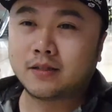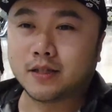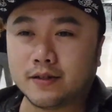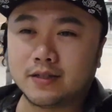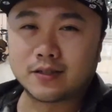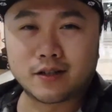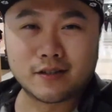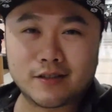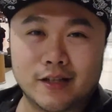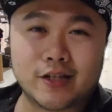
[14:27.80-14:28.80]
So I just
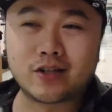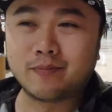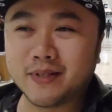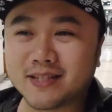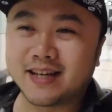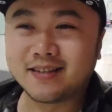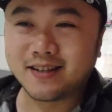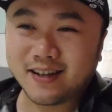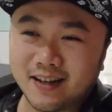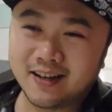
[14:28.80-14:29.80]
got to the shopping
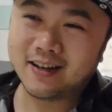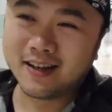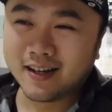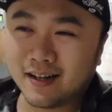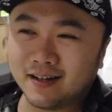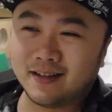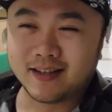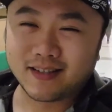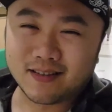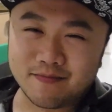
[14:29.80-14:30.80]
center.
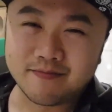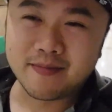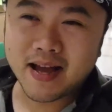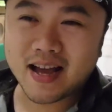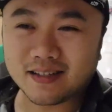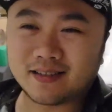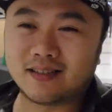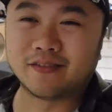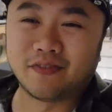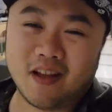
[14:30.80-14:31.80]
There's a
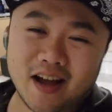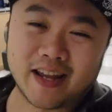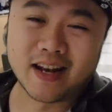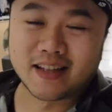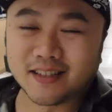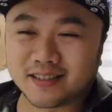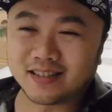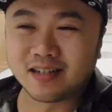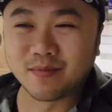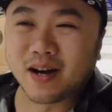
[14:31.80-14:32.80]
massive line at the
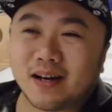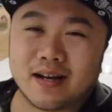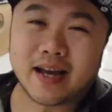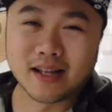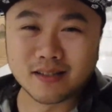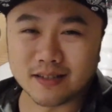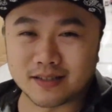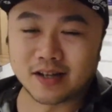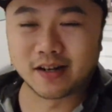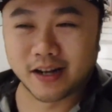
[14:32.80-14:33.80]
cinema and it's
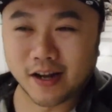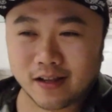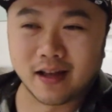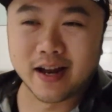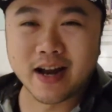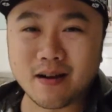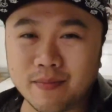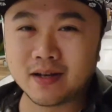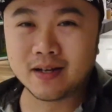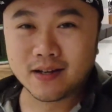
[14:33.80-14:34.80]
just gonna go line up.
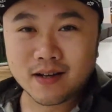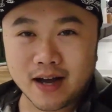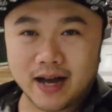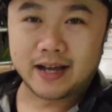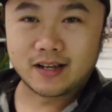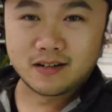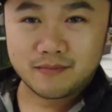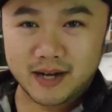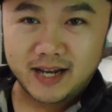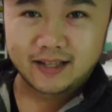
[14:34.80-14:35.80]
I got
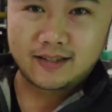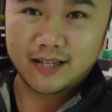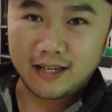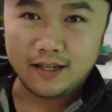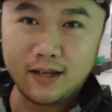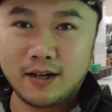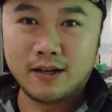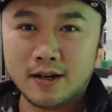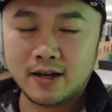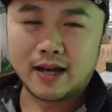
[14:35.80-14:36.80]
my tea
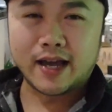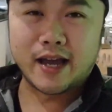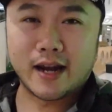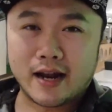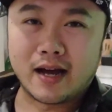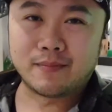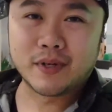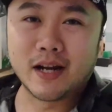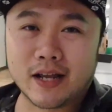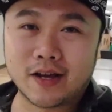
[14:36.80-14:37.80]
and uh, I'm
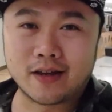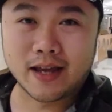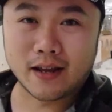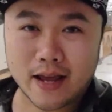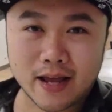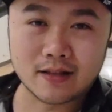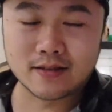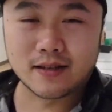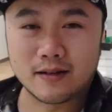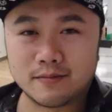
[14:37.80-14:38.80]
gonna go get Anne
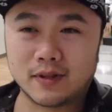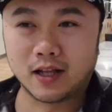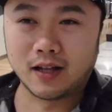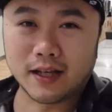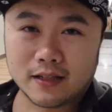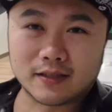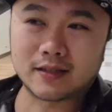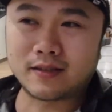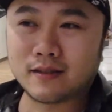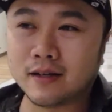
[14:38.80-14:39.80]
some lollies.
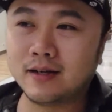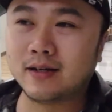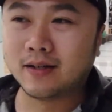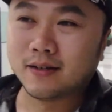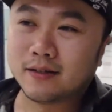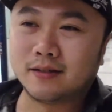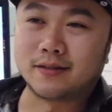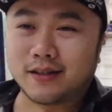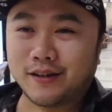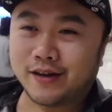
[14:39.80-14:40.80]

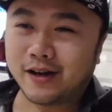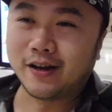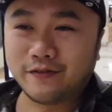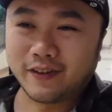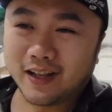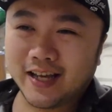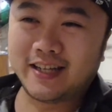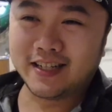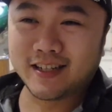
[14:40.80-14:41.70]
So hopefully